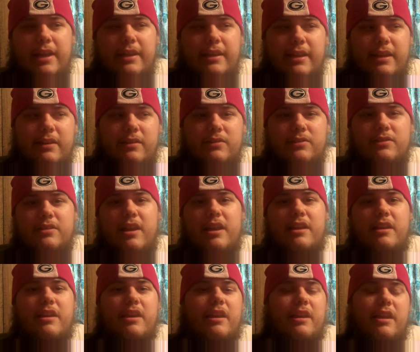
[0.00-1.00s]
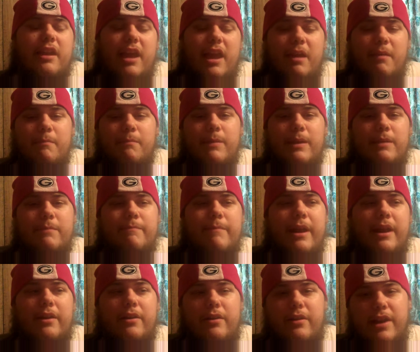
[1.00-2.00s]
And then they'll say it can't be
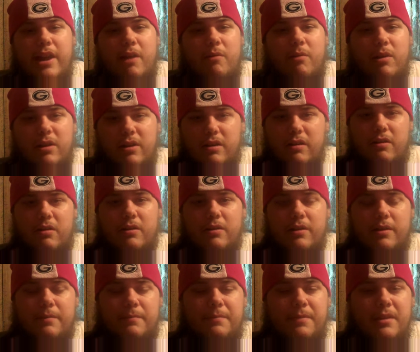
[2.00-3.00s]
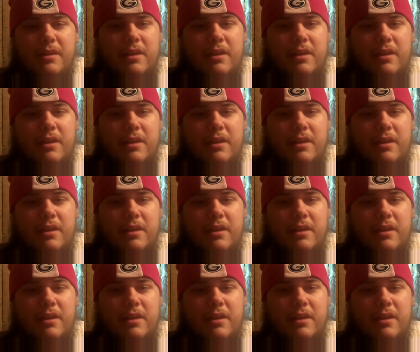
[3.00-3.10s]
better in that regard.